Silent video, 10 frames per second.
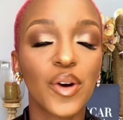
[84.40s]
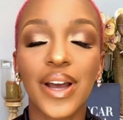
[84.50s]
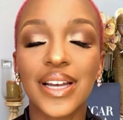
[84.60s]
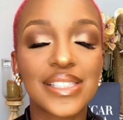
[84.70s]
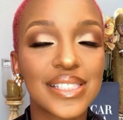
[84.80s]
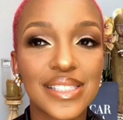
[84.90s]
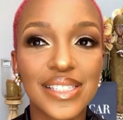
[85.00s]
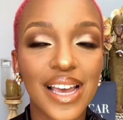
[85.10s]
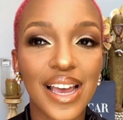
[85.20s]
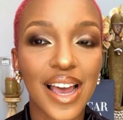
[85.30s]
Sure,
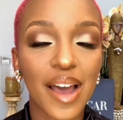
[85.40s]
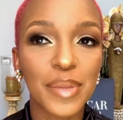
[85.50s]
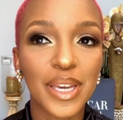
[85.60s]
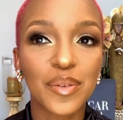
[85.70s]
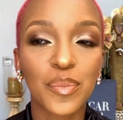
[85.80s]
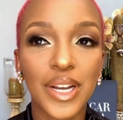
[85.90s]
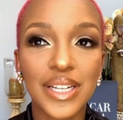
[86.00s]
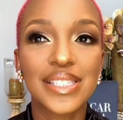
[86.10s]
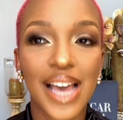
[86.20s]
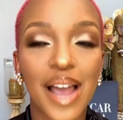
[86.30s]
it's, I
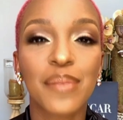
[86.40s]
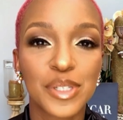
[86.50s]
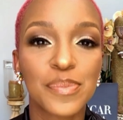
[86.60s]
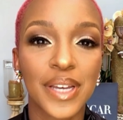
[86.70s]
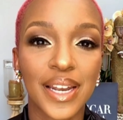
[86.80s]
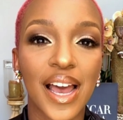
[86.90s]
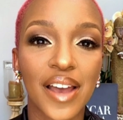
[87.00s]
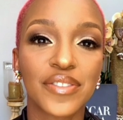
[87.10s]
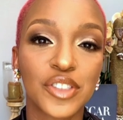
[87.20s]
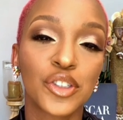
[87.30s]
mean, what a time to
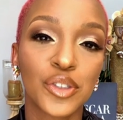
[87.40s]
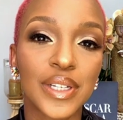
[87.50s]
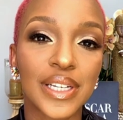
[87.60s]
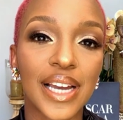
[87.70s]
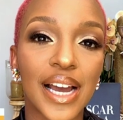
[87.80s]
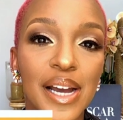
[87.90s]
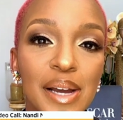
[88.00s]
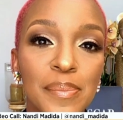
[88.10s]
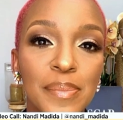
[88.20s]
be alive, truly.